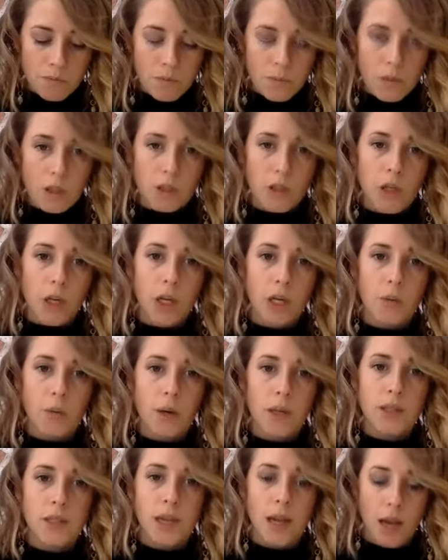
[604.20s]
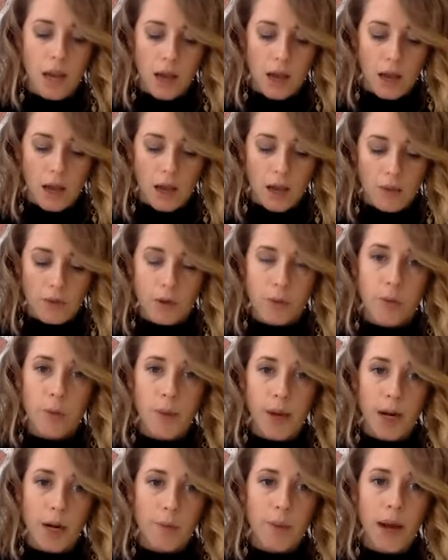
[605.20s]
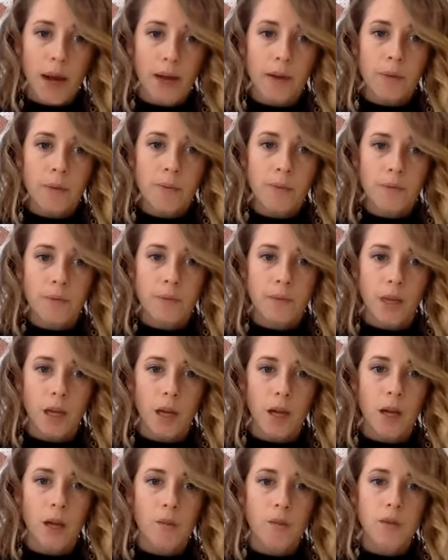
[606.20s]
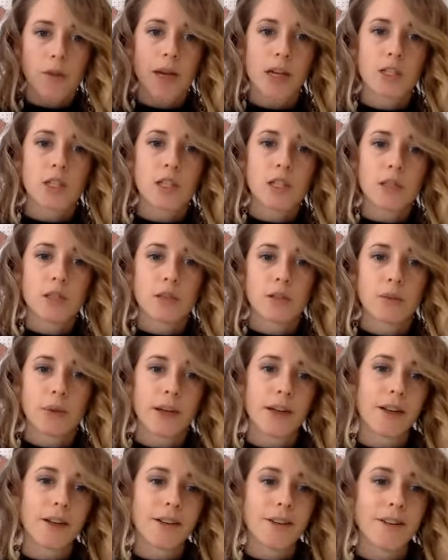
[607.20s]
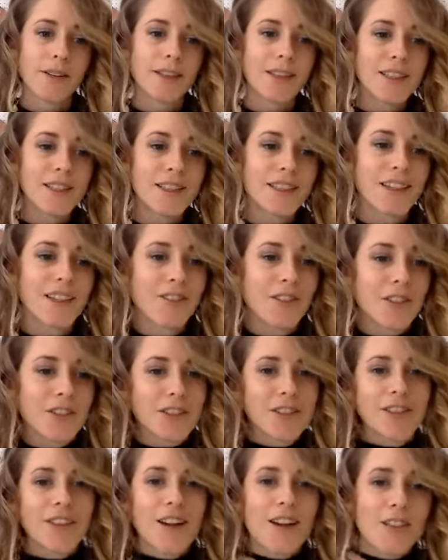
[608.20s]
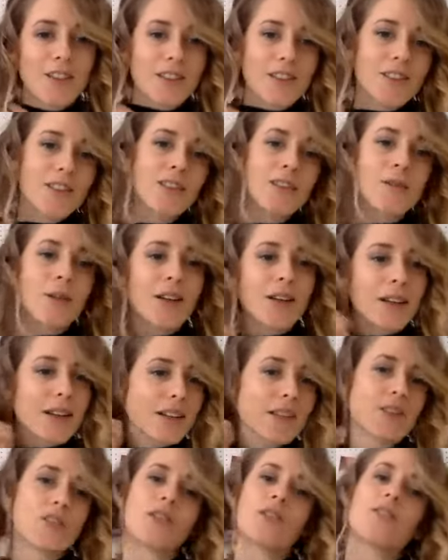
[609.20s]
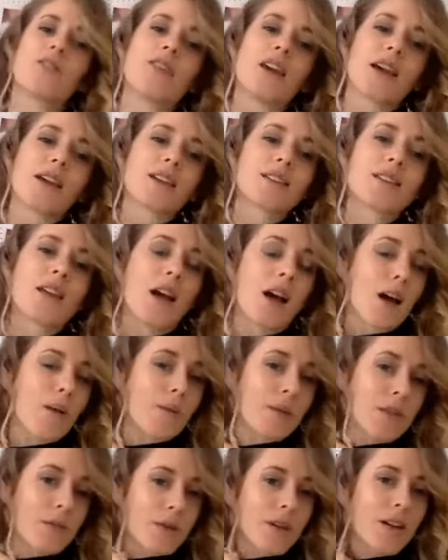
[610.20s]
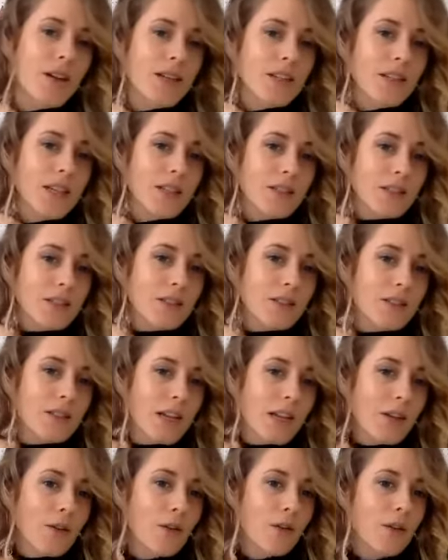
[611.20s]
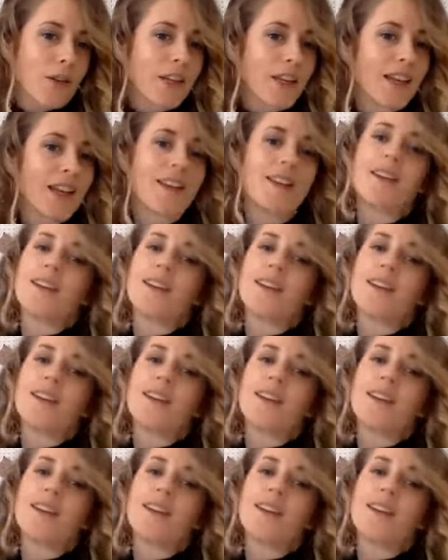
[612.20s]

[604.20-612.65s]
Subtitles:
You're going to want to have a repair pile. So actually this sweater, Lisa, if you're still on, this is the sweater I need you to fix. The sweater actually has a little tiny hole in it,